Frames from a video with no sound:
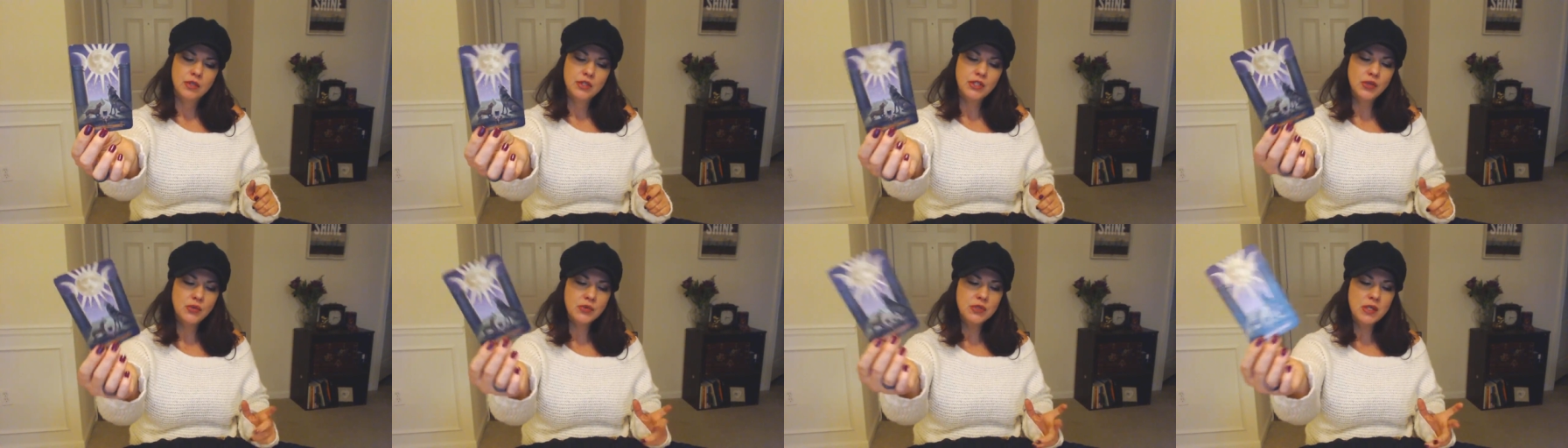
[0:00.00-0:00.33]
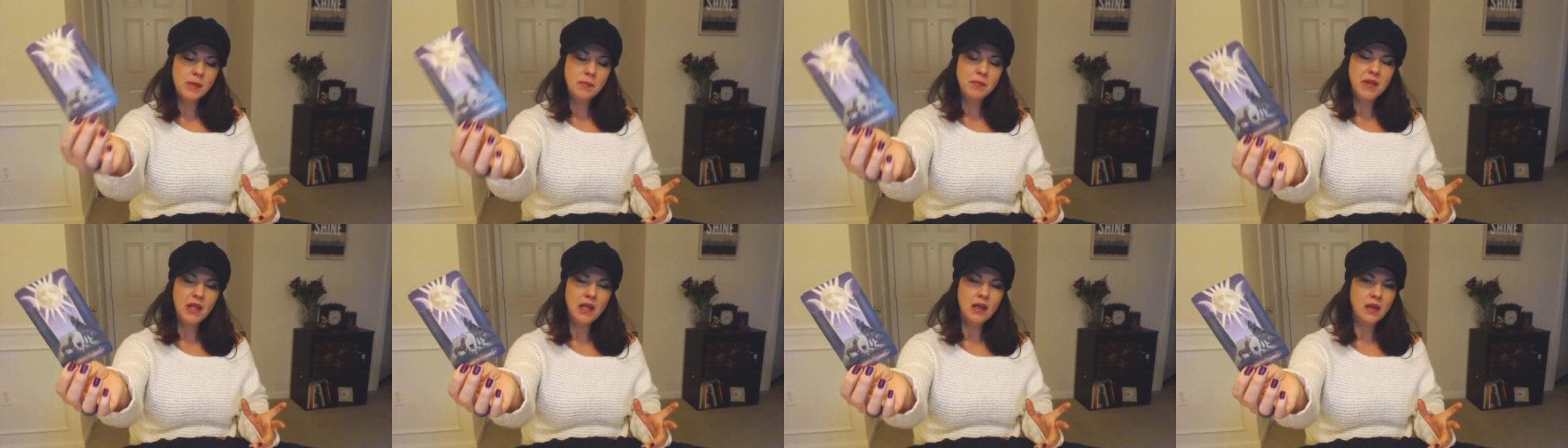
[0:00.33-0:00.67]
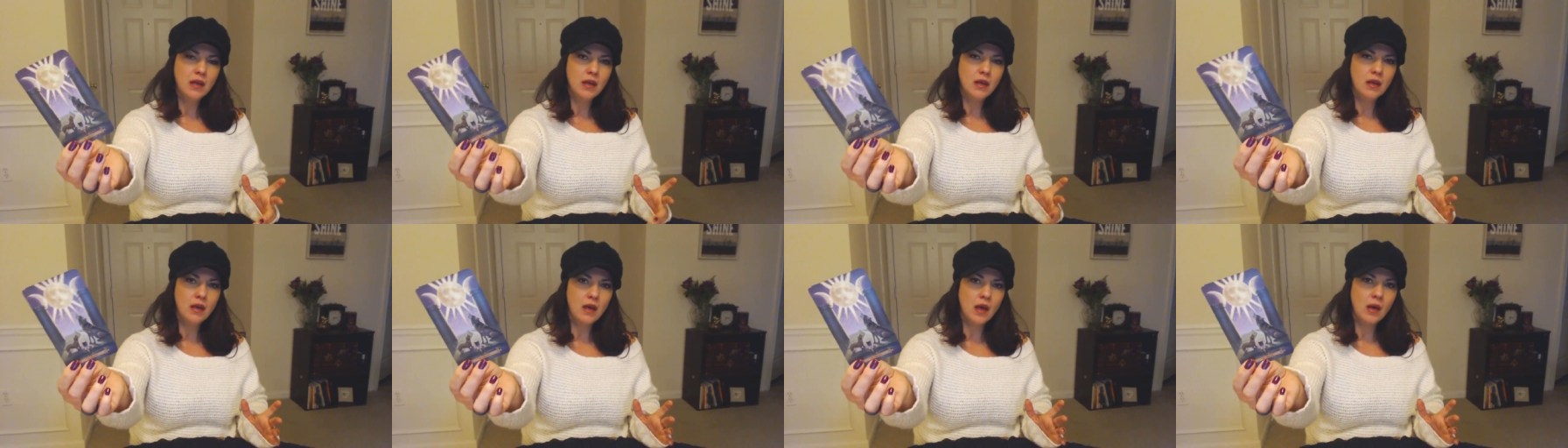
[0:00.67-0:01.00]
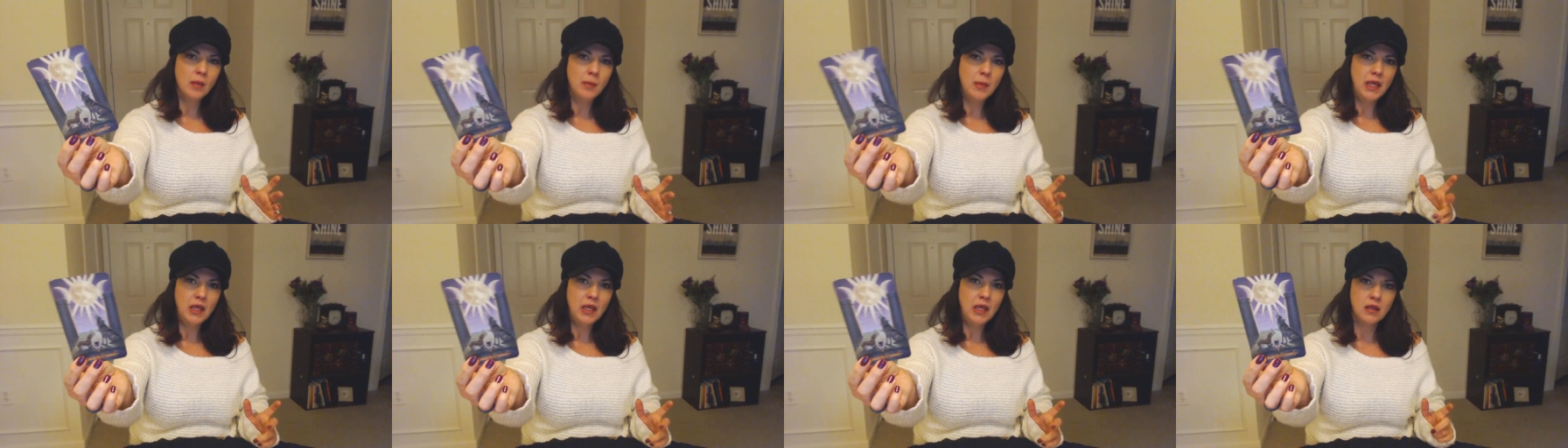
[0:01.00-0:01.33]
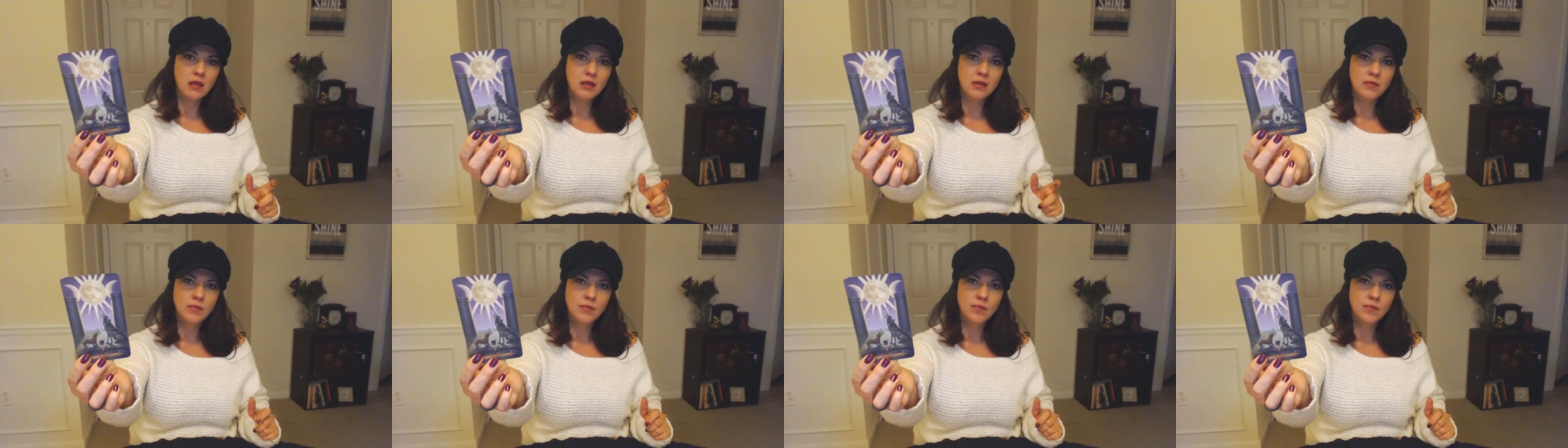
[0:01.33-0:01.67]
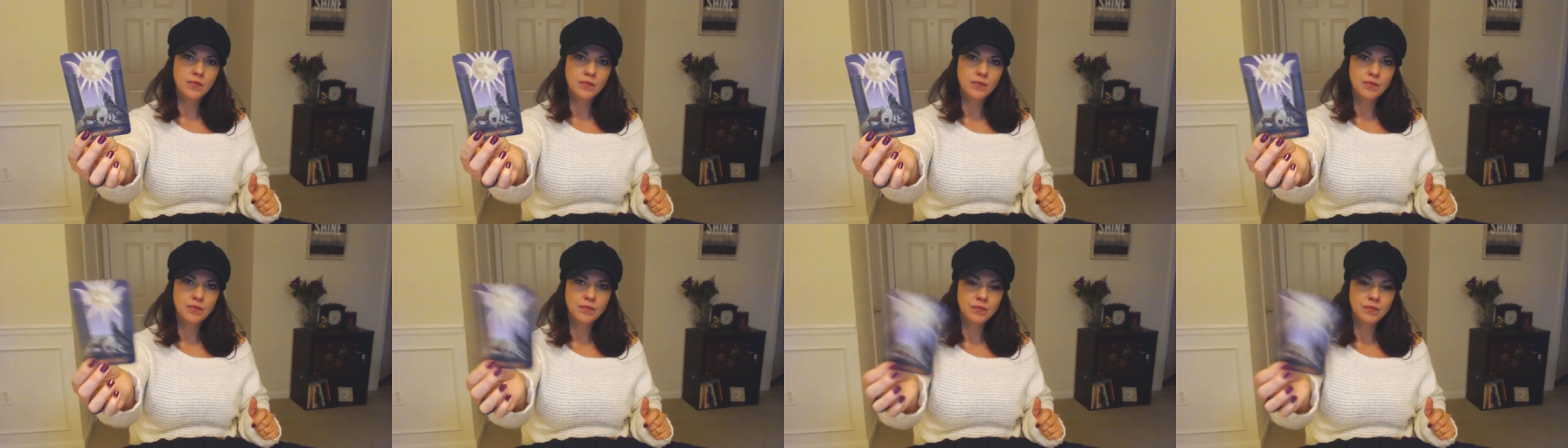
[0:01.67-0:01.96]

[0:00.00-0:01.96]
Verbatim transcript: So something can come in